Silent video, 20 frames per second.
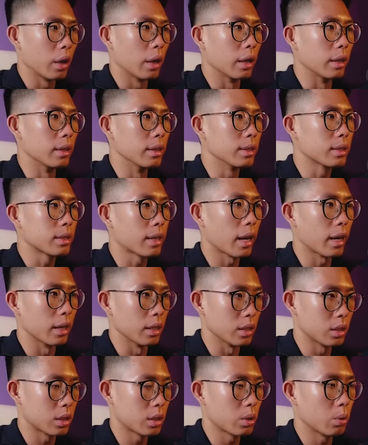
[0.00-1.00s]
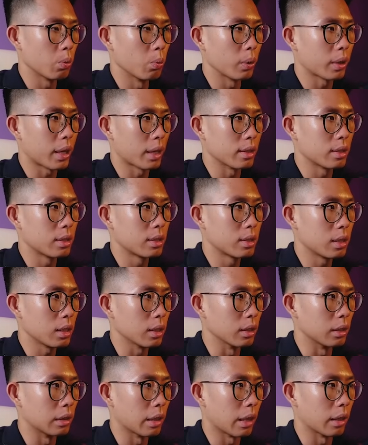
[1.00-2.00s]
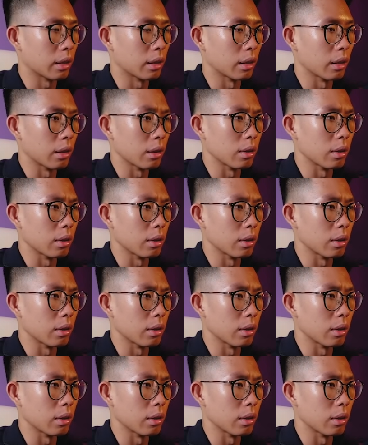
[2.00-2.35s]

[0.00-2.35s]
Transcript: In this case, we can see that